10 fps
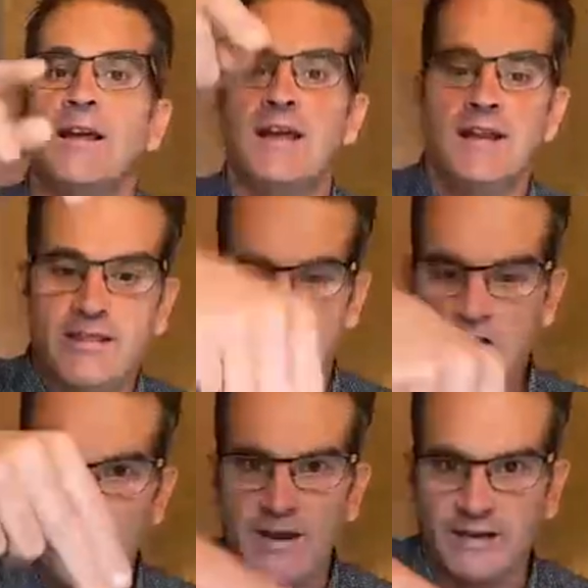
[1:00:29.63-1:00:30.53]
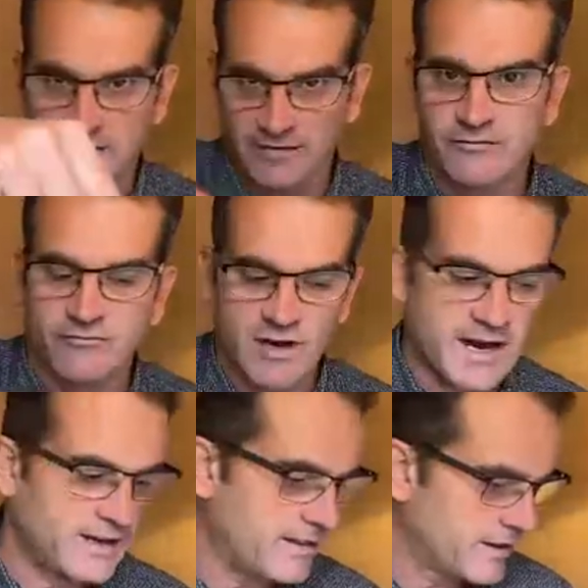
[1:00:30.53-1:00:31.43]
in the comments,
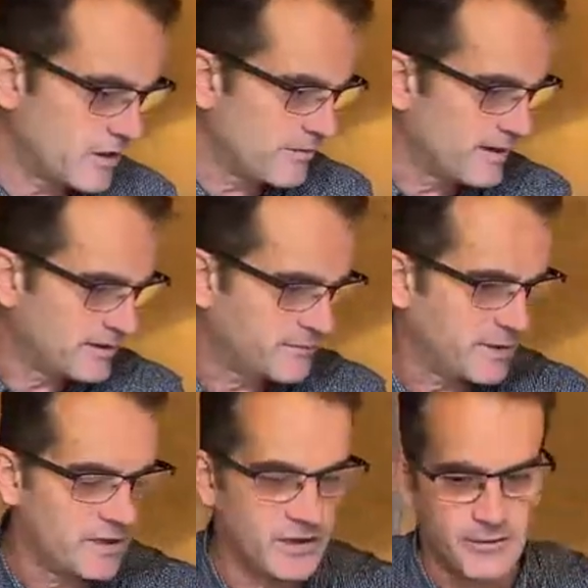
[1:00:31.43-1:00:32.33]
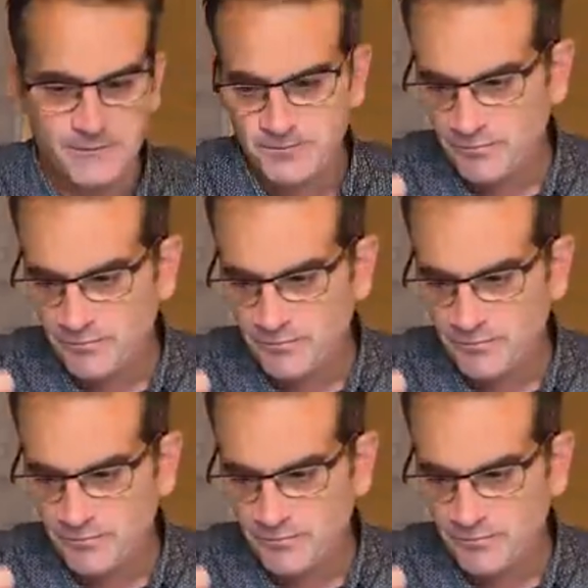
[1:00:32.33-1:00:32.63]
right in the comments below.